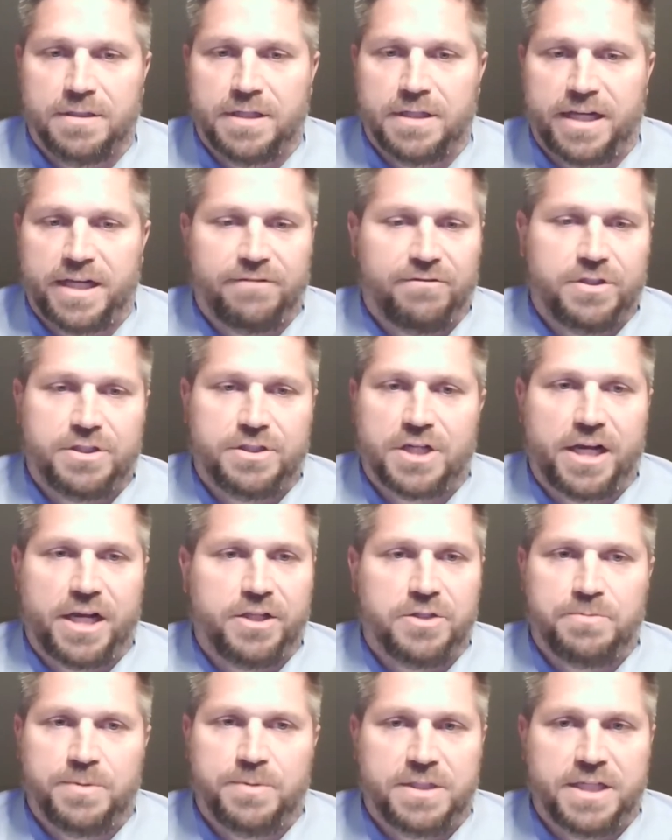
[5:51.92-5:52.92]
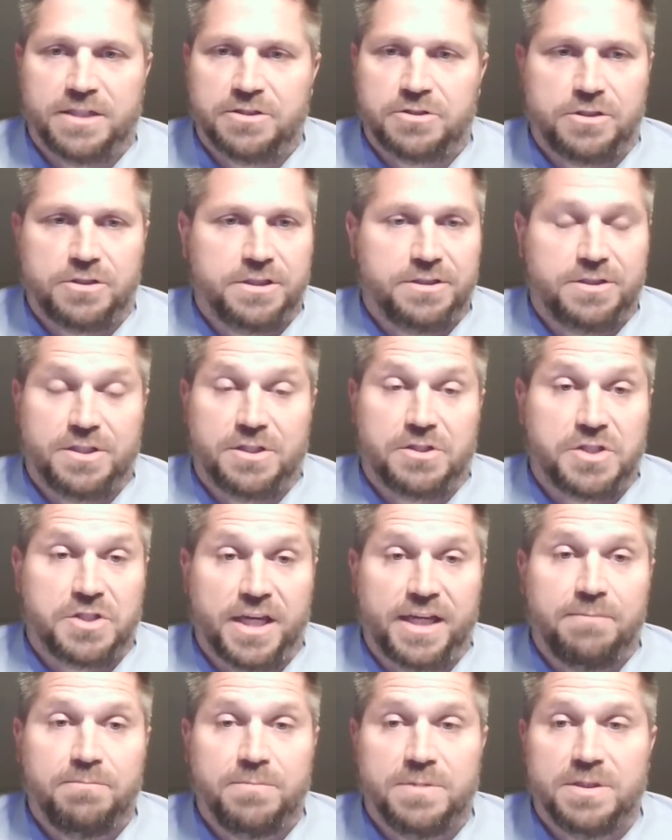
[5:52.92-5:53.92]
not every child's potential is the
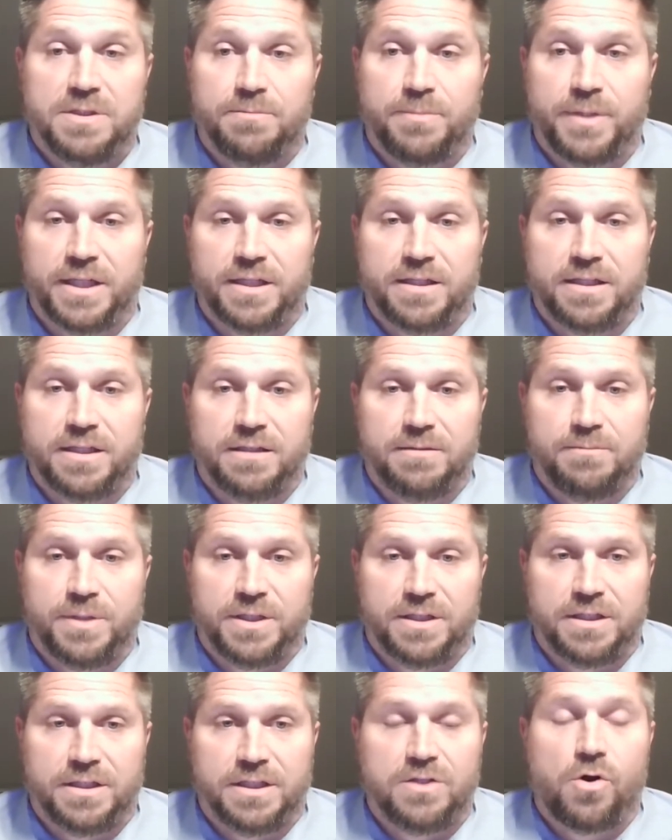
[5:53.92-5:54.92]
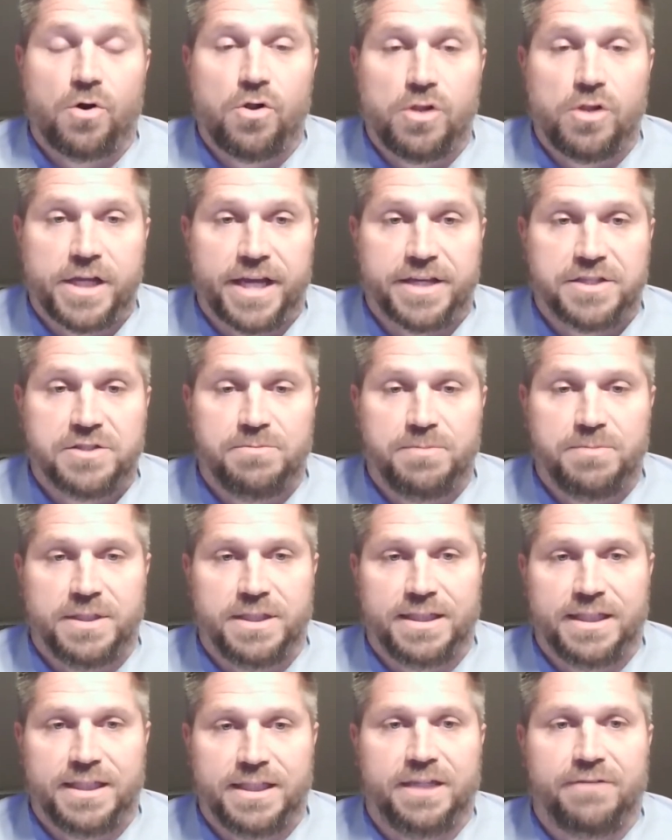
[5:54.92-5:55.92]
same, but the goal has to
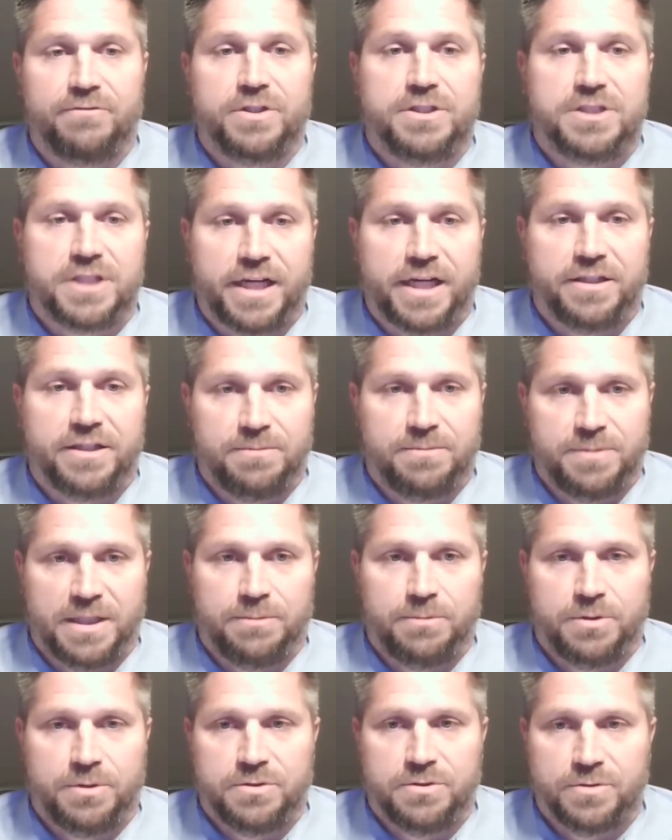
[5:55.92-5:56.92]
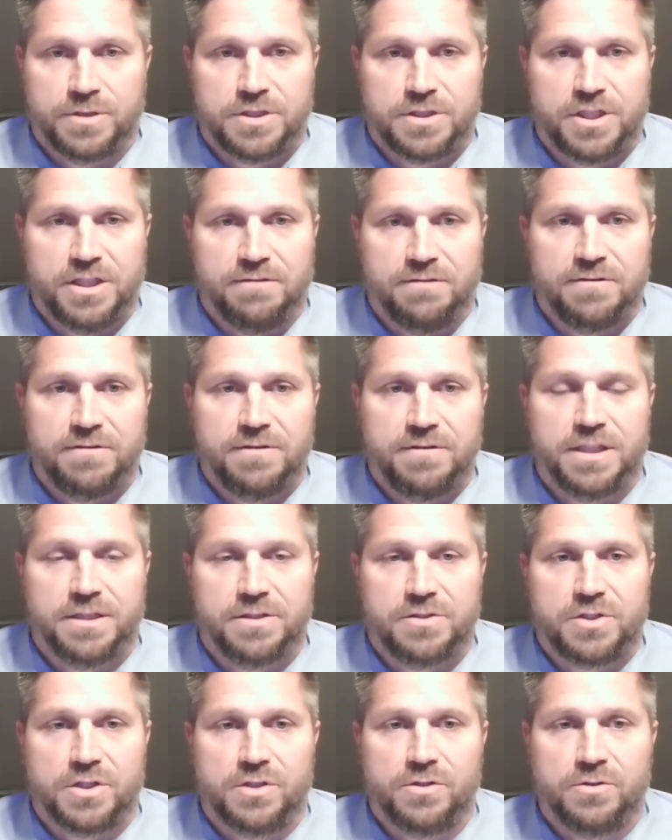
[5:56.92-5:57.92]
be to get every child to be able to achieve.
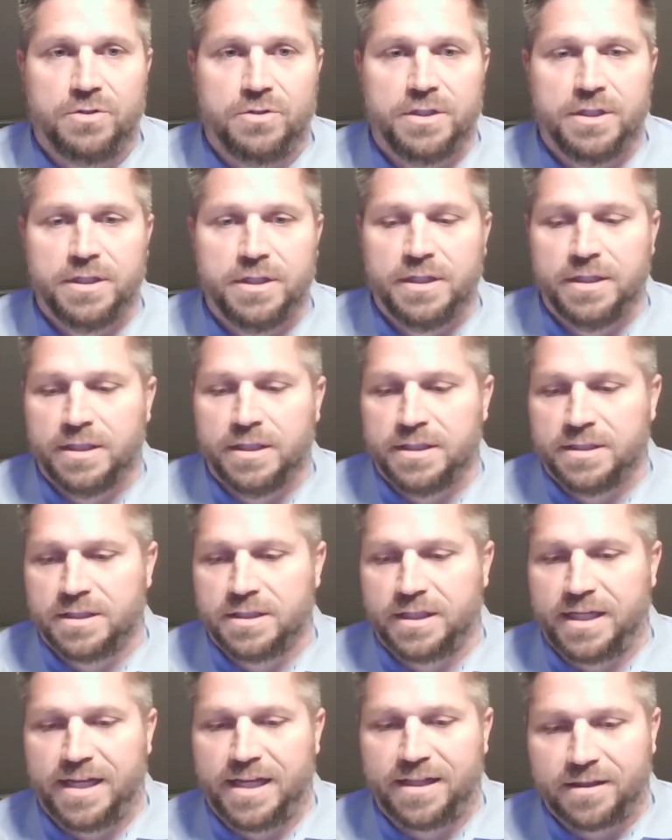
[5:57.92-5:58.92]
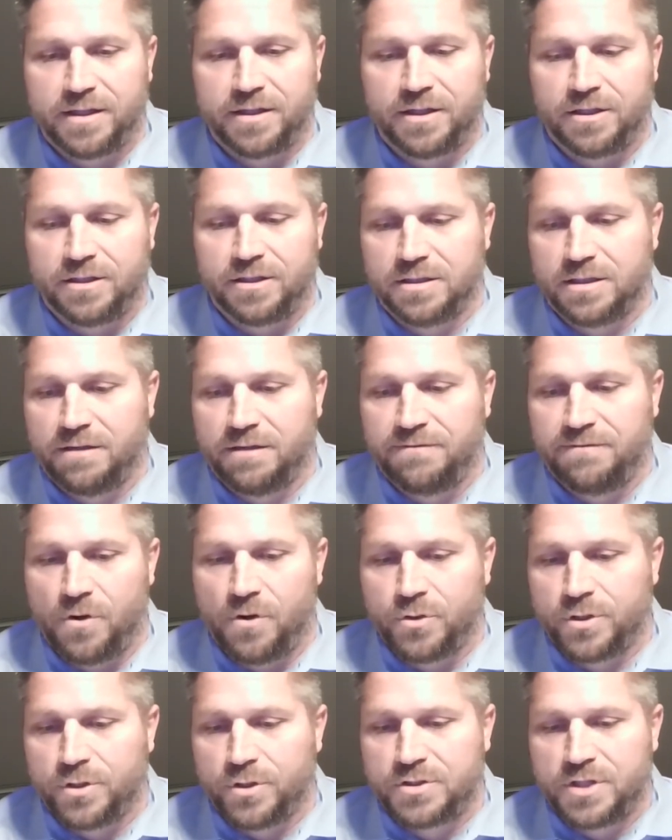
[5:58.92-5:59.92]
And so to get there, a
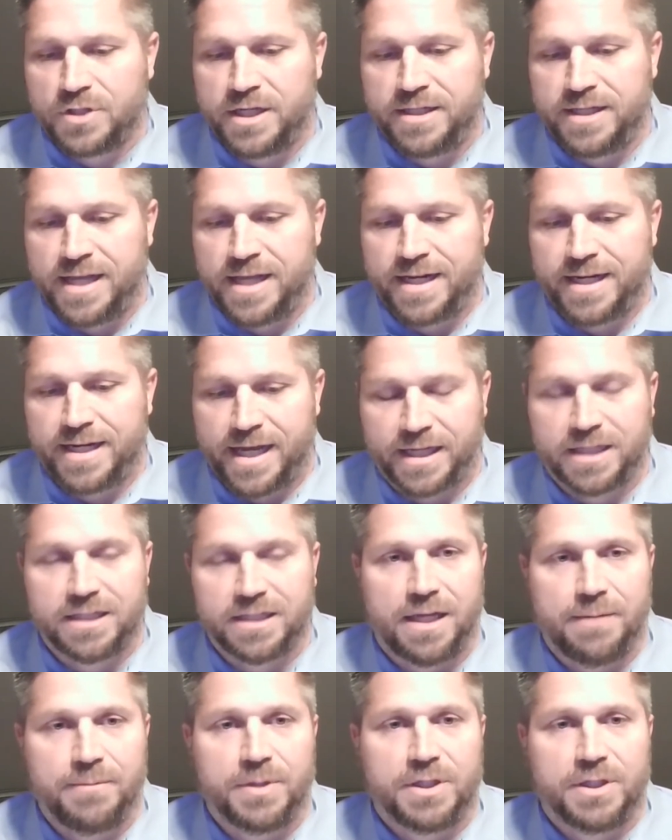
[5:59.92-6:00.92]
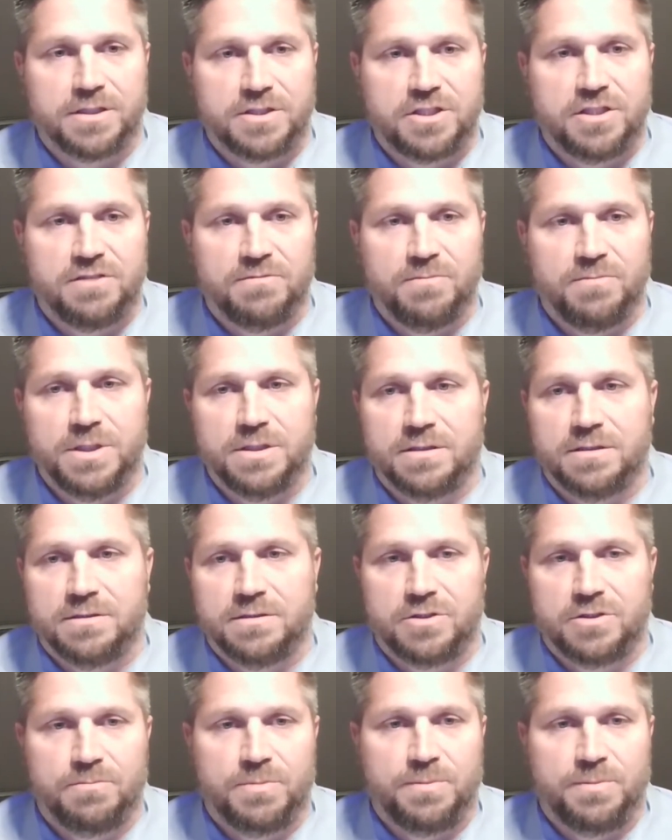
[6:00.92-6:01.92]
focus on that academic achievement
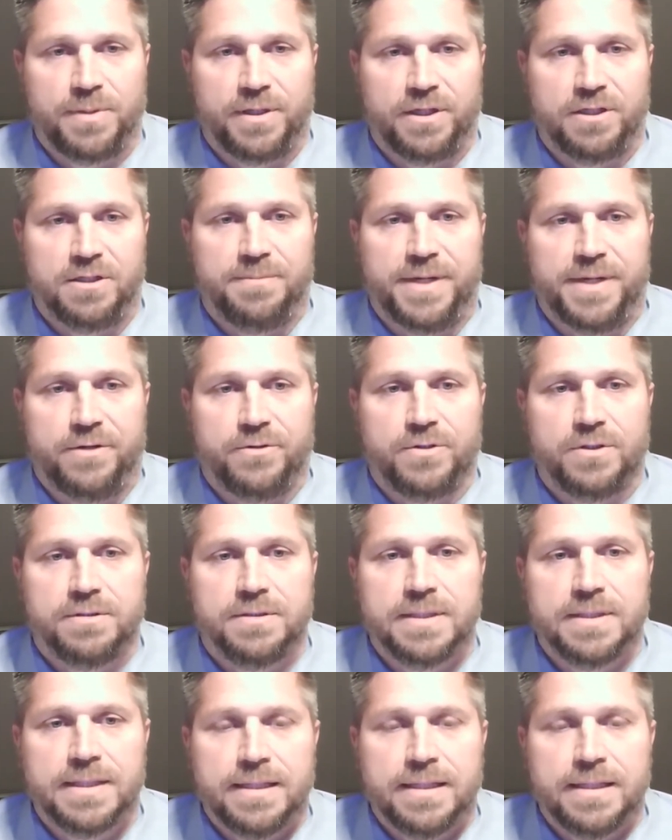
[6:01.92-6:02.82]
should be paramount.